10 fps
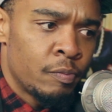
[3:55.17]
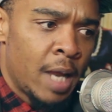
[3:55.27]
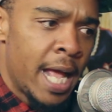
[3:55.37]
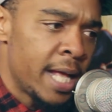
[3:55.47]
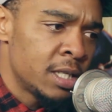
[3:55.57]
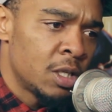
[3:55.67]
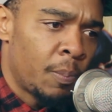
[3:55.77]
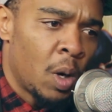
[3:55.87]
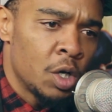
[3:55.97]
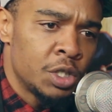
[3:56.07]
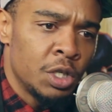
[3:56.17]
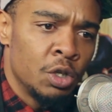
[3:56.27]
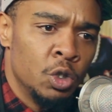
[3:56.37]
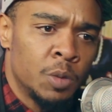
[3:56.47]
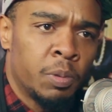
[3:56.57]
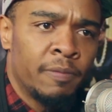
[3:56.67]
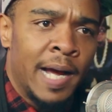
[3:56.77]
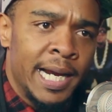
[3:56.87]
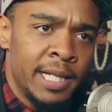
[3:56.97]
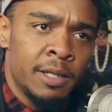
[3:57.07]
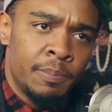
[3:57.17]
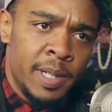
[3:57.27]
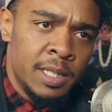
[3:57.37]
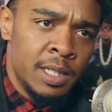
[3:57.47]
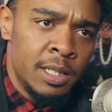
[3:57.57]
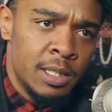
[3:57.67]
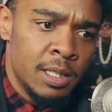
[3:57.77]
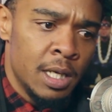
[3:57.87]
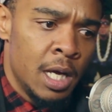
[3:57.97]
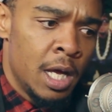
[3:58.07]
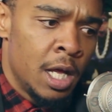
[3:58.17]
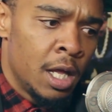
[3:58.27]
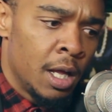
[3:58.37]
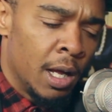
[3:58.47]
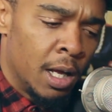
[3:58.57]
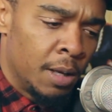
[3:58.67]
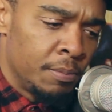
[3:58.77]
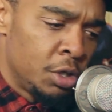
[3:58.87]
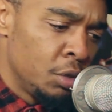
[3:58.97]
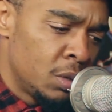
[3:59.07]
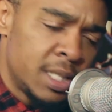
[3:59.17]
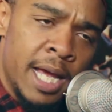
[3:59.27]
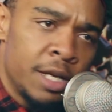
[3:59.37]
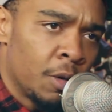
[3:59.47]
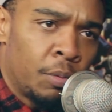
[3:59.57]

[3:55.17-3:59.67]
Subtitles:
as the person who's providing the business, you set your